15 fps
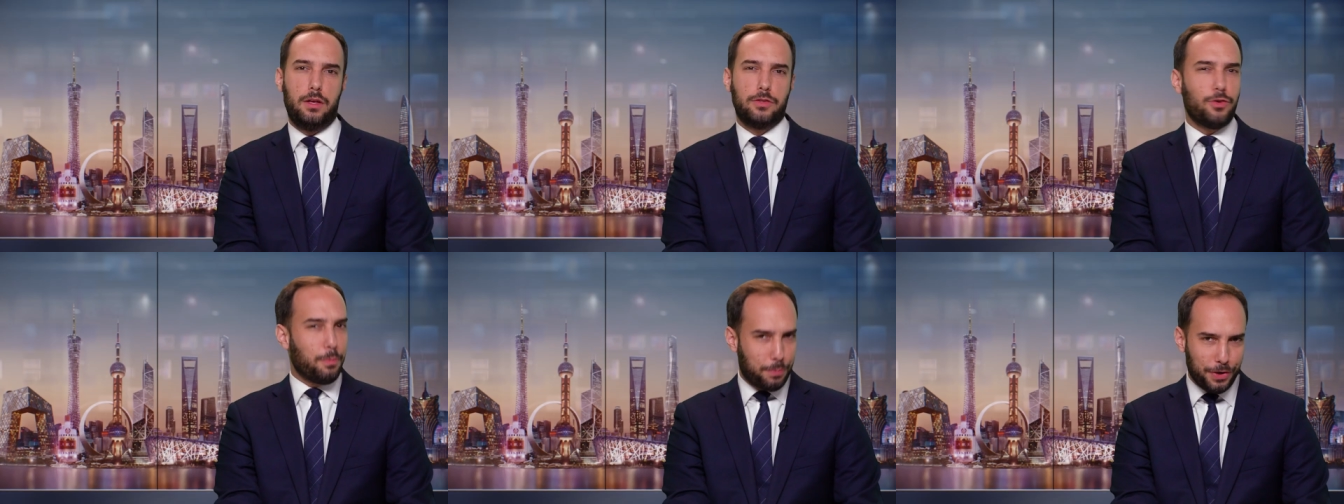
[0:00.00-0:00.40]

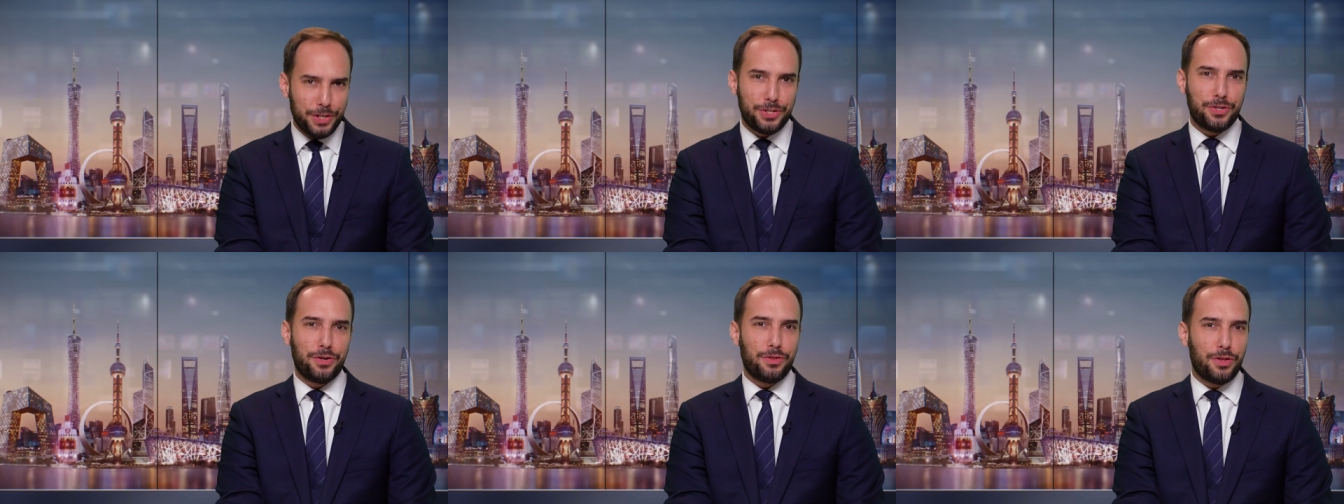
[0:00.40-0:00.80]
So I'm pretty
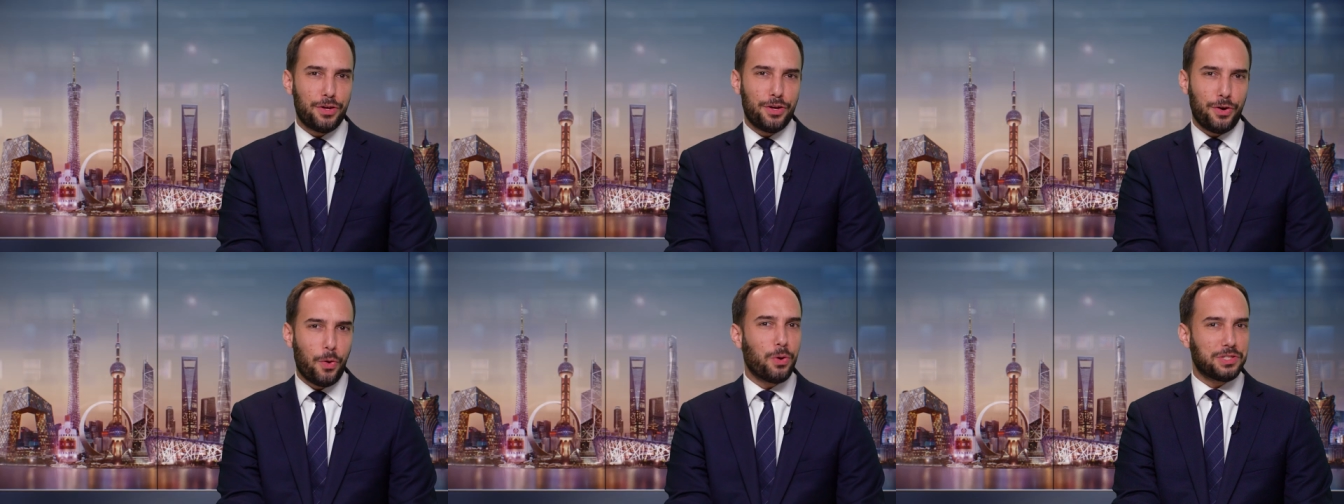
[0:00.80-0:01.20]
sure
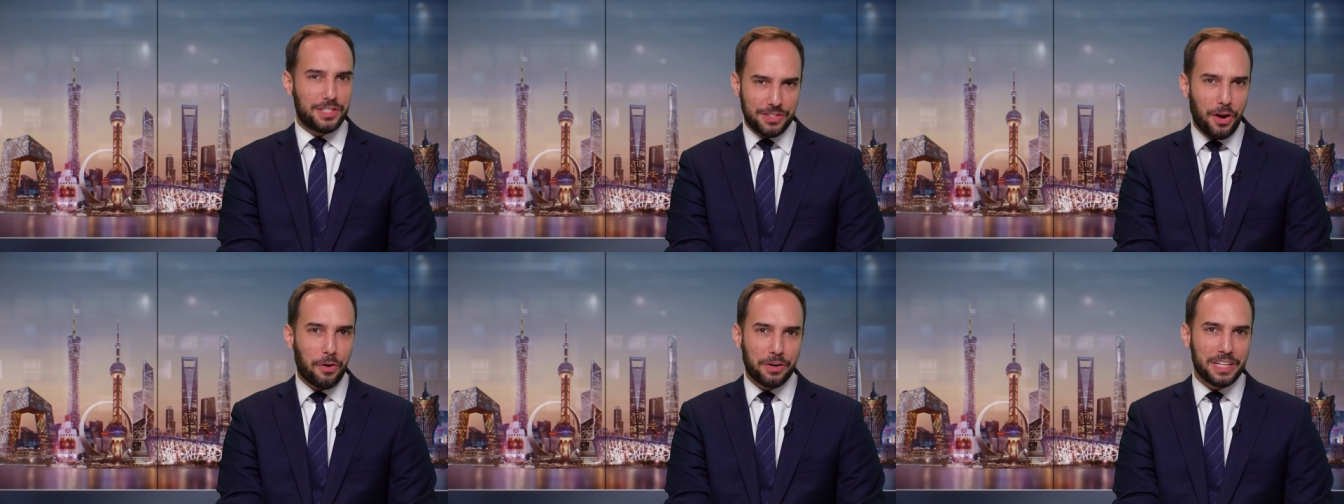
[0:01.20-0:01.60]
the horse
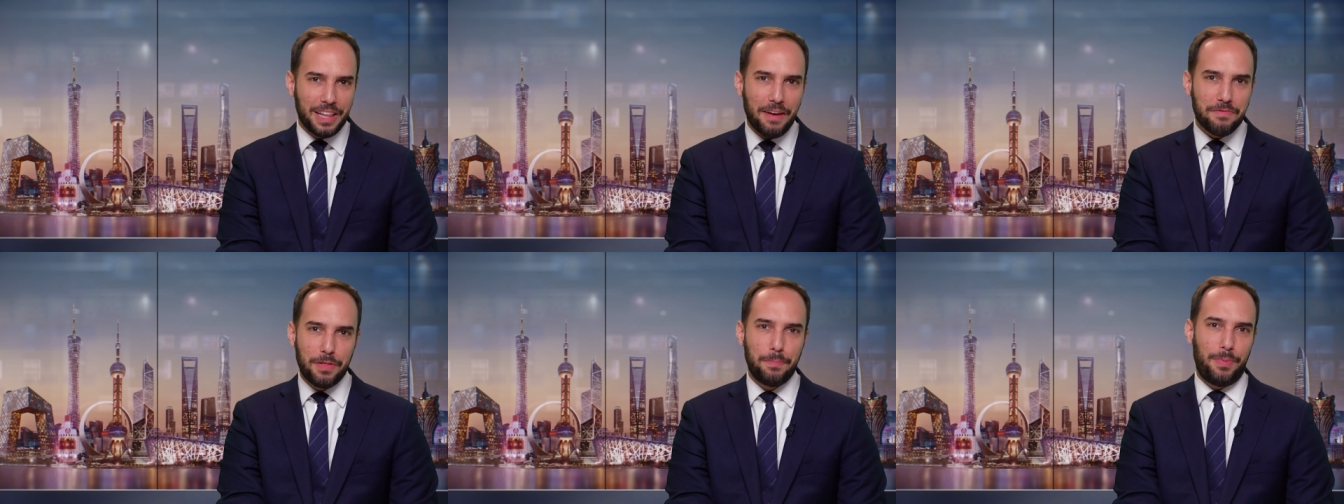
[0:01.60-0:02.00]
has already
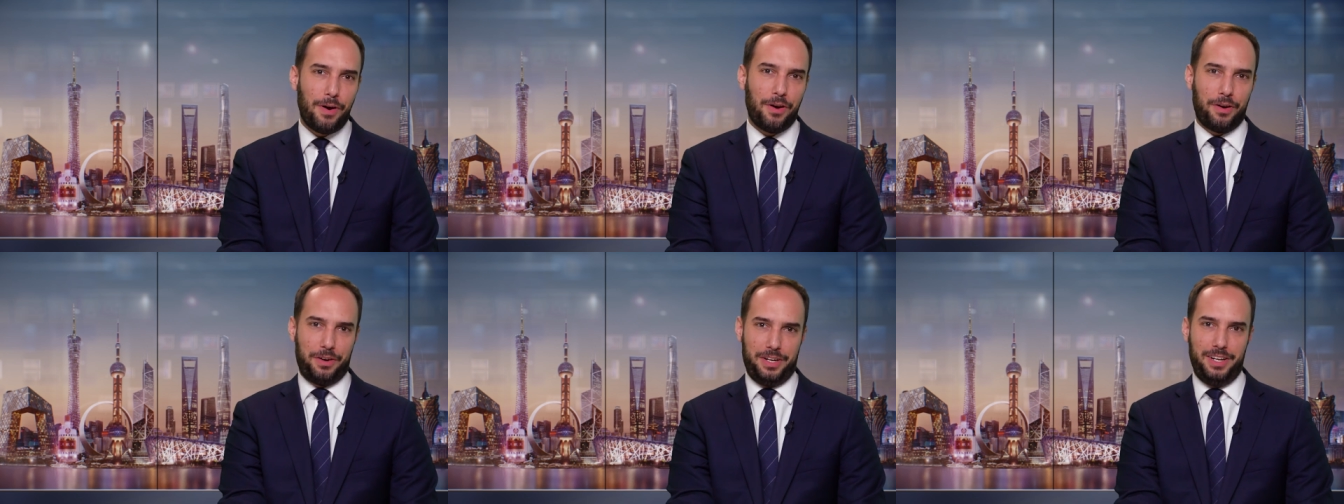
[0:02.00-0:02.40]
left the
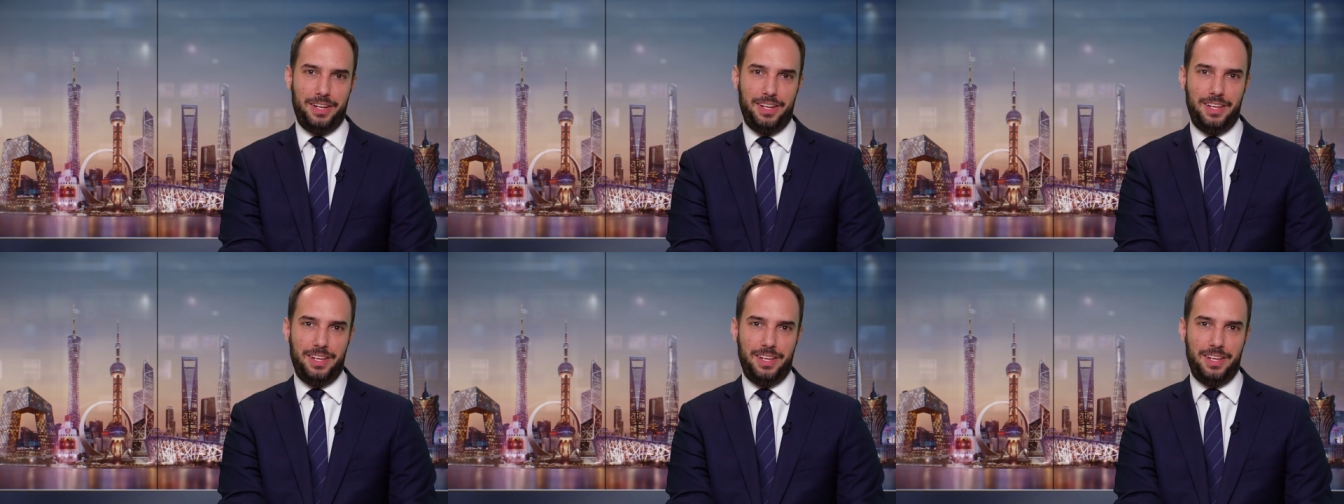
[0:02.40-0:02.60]
barn.